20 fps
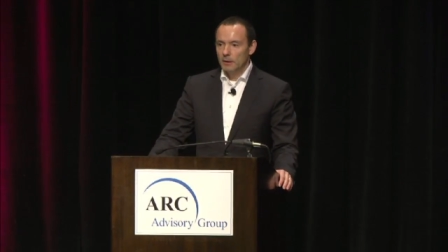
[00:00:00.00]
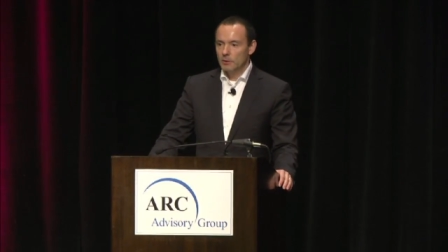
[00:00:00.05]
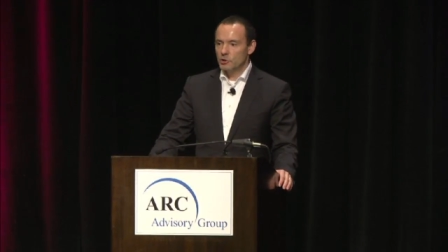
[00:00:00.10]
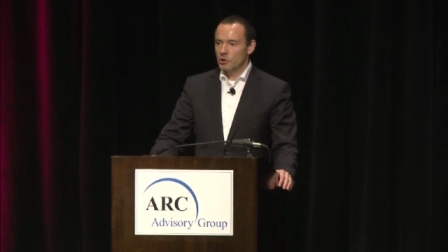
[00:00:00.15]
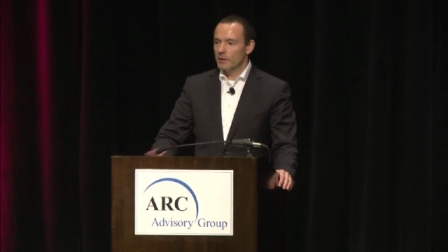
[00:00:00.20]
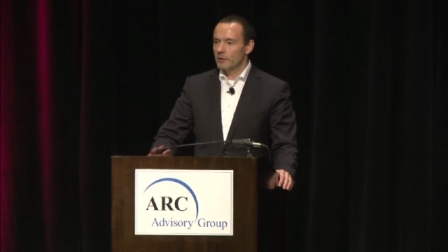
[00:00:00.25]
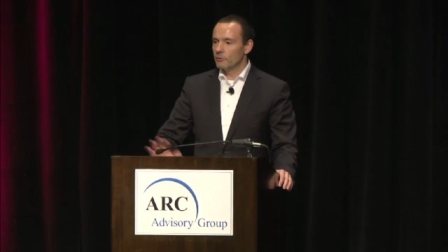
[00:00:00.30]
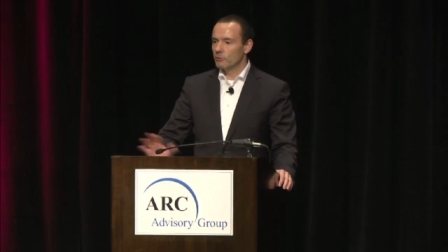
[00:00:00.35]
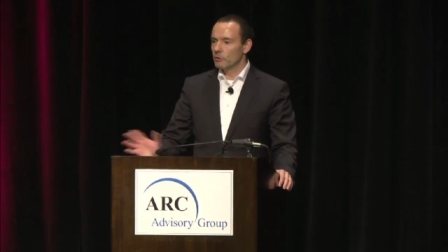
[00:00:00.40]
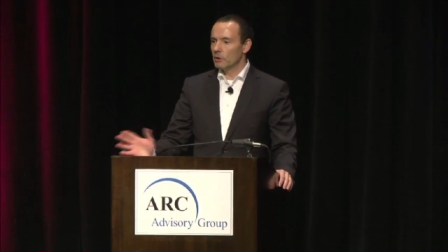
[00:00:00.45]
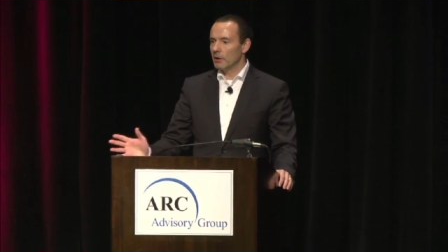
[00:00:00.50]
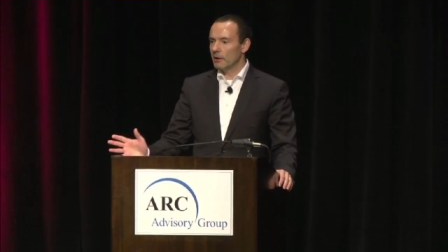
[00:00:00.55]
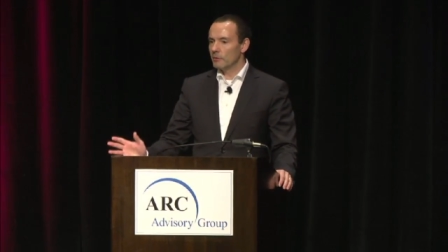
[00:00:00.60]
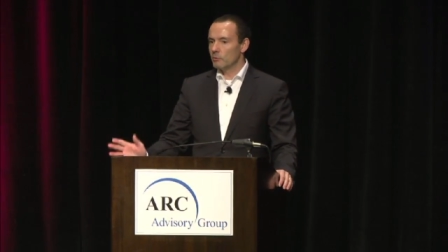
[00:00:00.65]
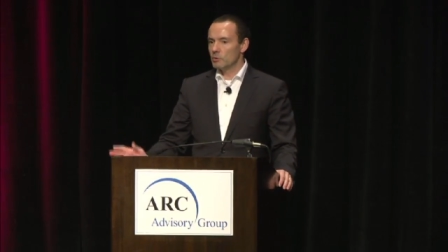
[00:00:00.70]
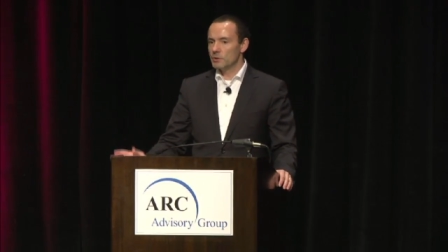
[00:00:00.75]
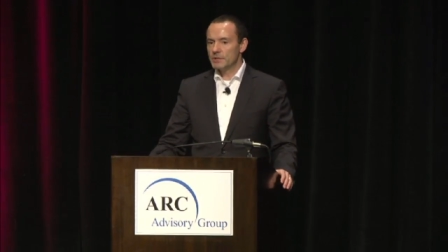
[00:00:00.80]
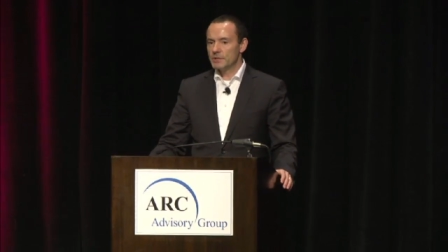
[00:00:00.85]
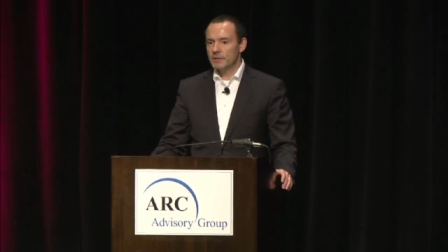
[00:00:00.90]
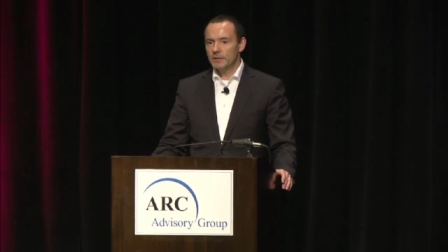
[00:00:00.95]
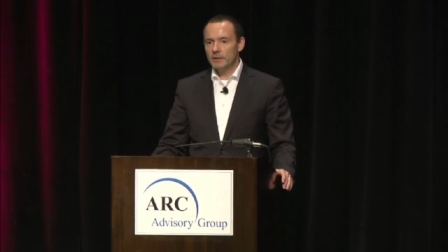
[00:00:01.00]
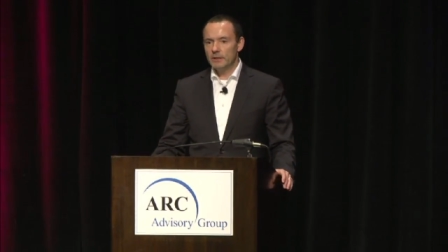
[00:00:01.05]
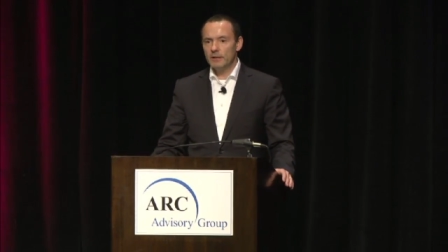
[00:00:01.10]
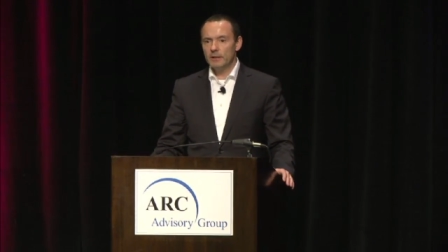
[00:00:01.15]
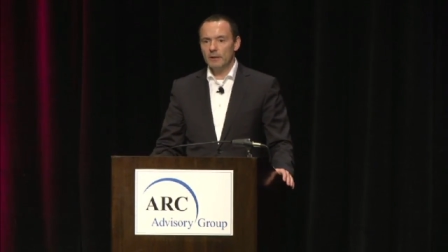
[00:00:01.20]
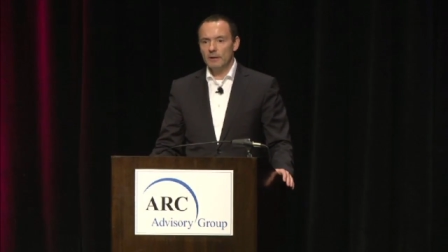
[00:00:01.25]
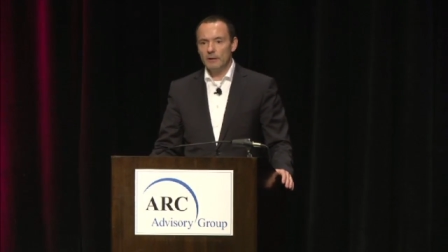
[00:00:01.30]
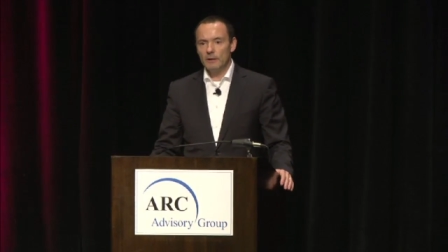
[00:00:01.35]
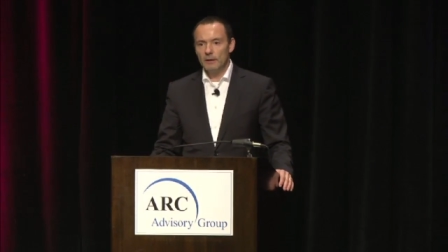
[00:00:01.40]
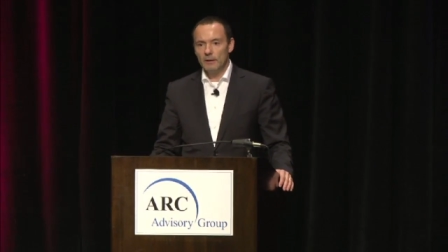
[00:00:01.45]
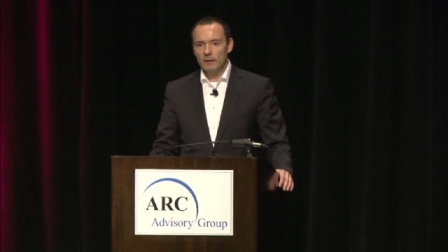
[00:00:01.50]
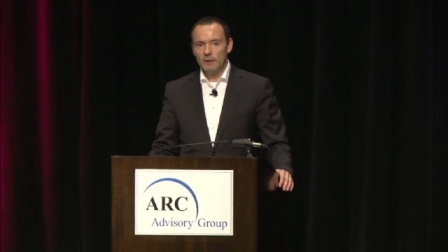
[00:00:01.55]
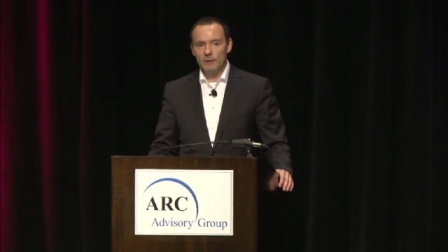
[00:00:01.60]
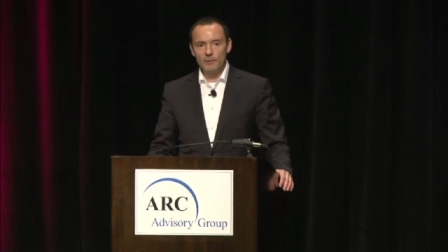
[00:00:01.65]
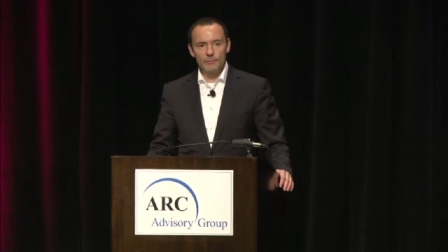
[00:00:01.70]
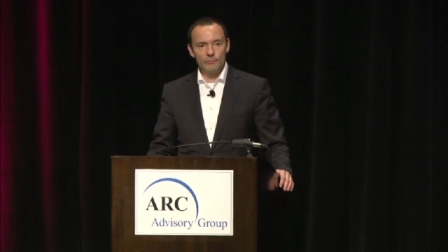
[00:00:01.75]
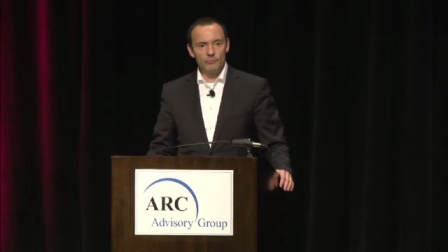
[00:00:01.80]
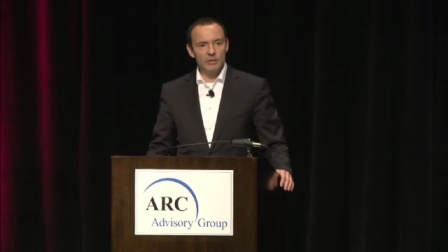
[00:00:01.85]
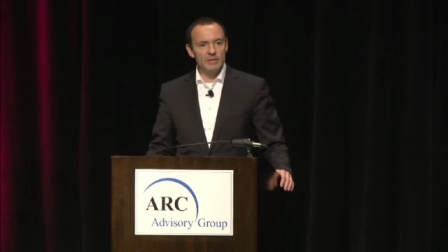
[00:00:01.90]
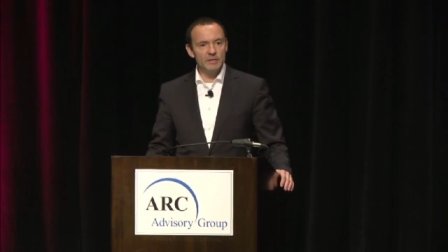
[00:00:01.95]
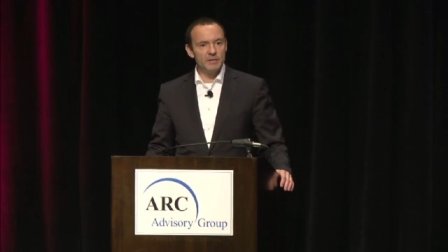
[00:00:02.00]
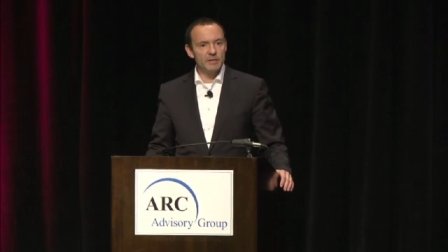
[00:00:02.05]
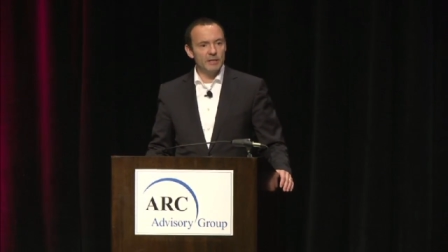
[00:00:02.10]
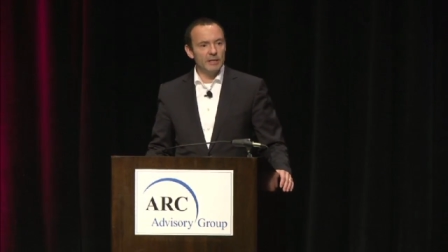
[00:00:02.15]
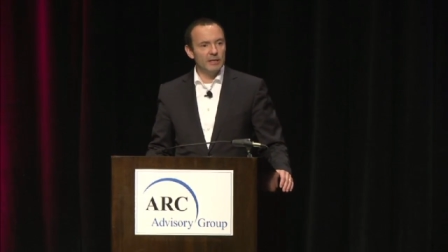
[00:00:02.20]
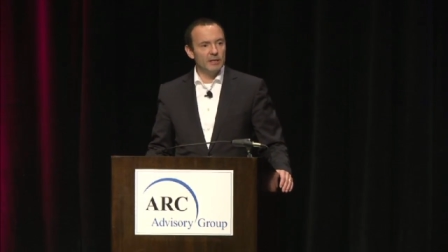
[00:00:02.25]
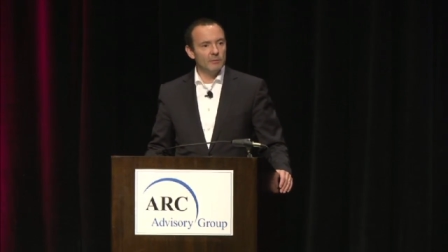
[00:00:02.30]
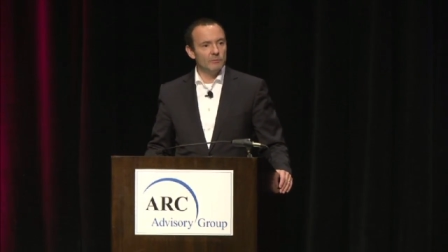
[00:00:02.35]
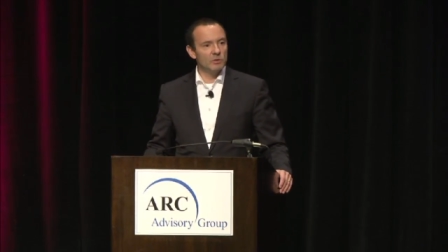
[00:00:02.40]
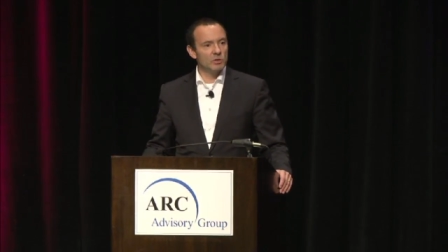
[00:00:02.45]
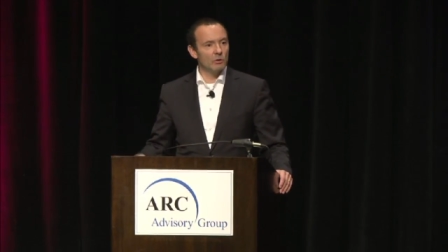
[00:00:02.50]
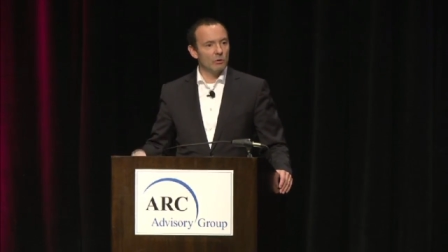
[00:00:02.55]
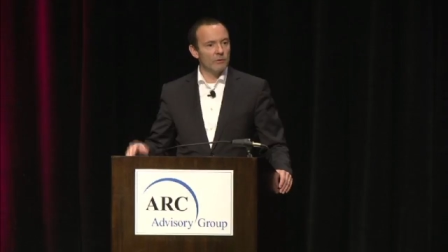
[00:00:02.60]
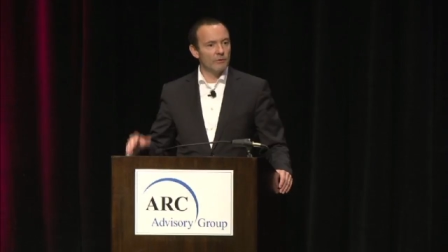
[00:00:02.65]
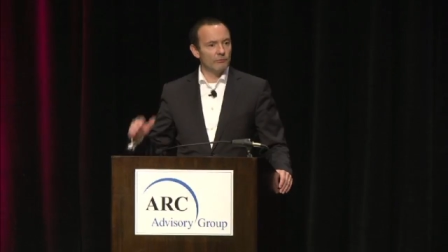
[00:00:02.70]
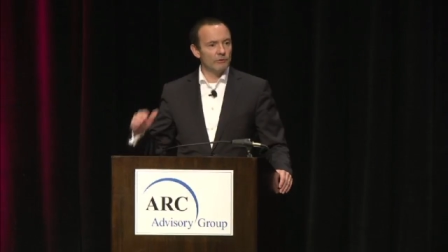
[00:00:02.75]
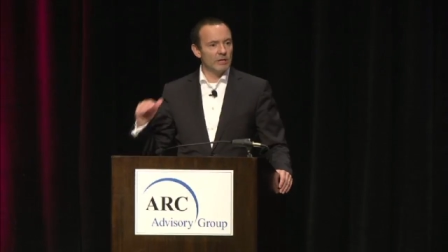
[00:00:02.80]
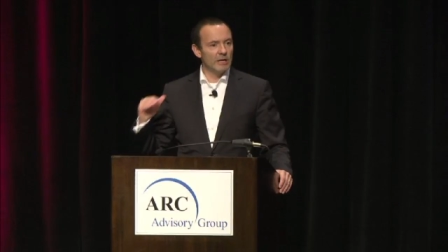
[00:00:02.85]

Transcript: In general, I would see uh, three schemes or